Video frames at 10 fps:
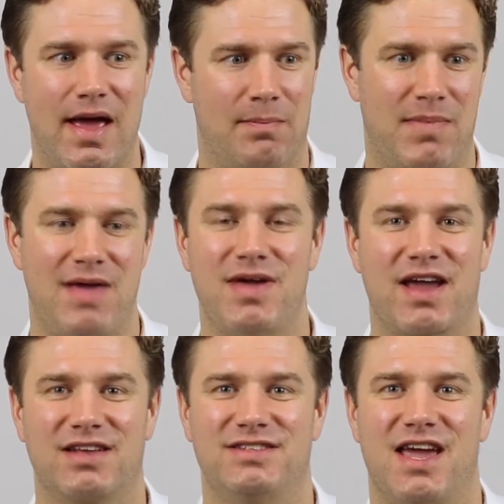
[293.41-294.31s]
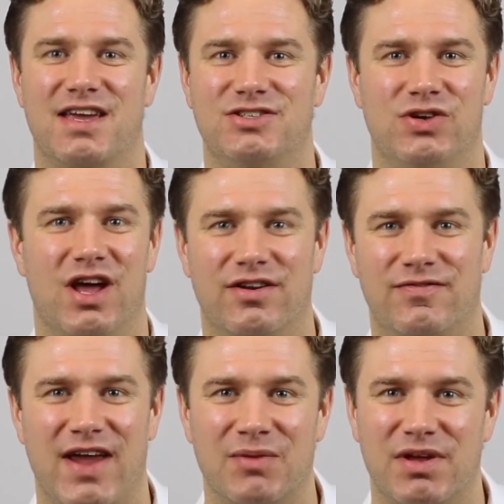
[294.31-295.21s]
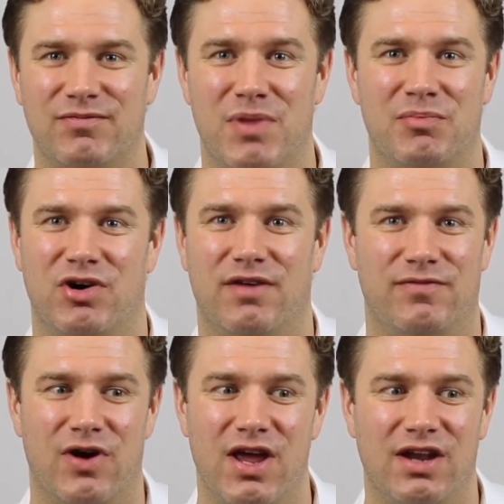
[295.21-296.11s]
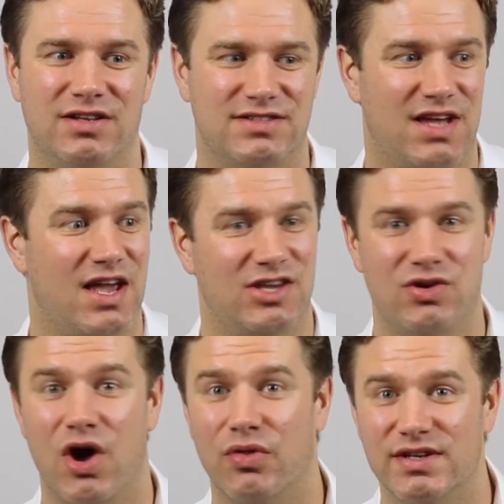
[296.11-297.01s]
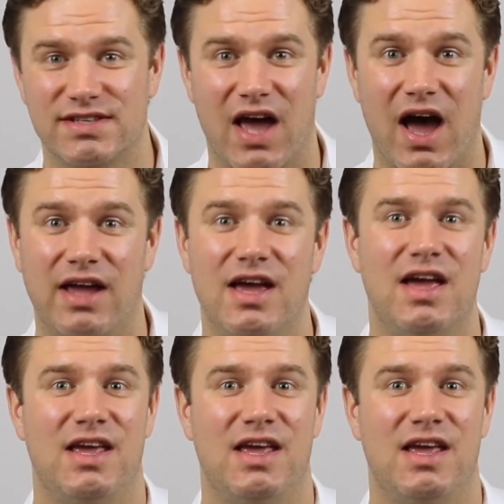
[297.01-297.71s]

Maybe I can take it to another family member or friend and say, you know, this guy,